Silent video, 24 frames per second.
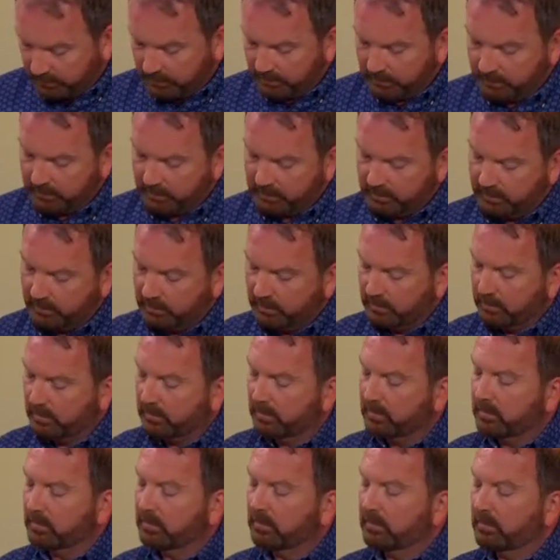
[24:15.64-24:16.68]

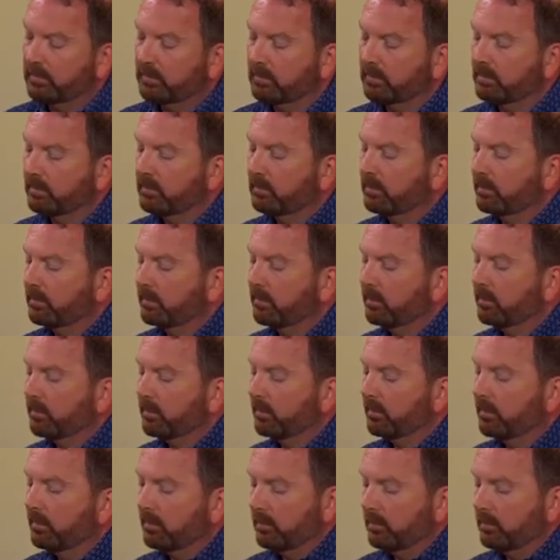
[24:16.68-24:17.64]
[no speech]